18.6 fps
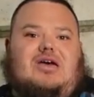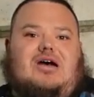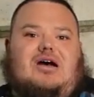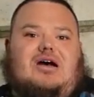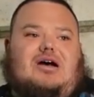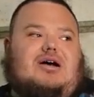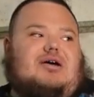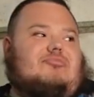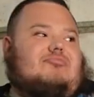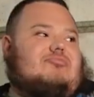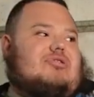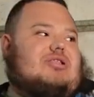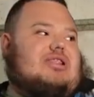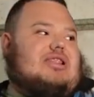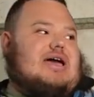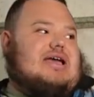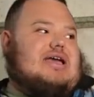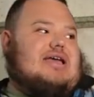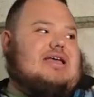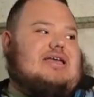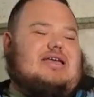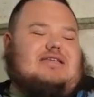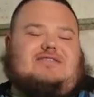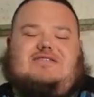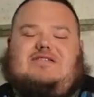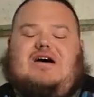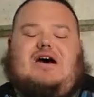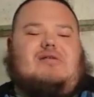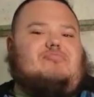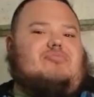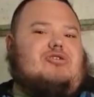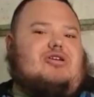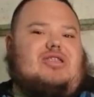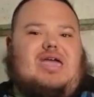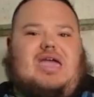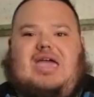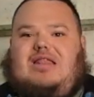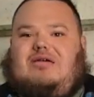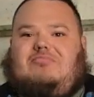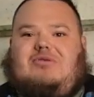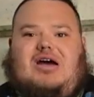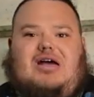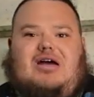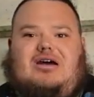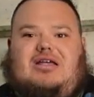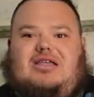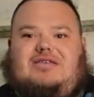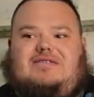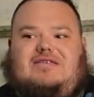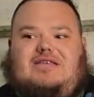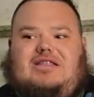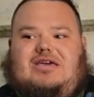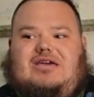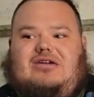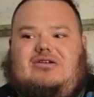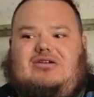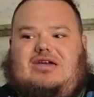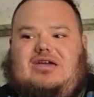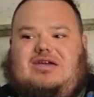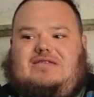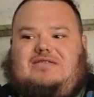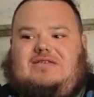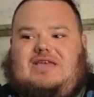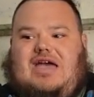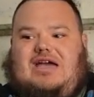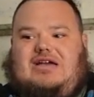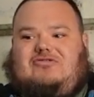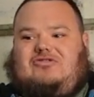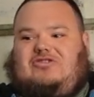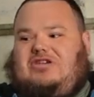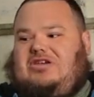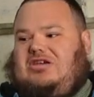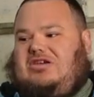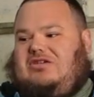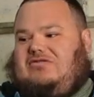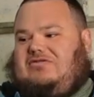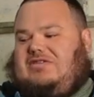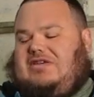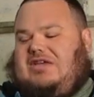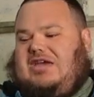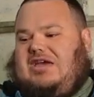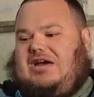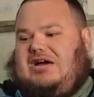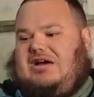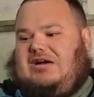Like it's not putting antibiotics in there. It's actually usually